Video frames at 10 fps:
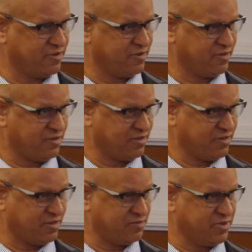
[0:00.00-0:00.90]

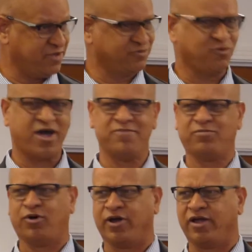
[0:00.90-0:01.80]
Amen. He's a white
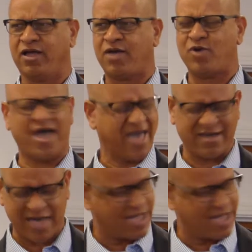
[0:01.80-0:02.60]
boy. Why?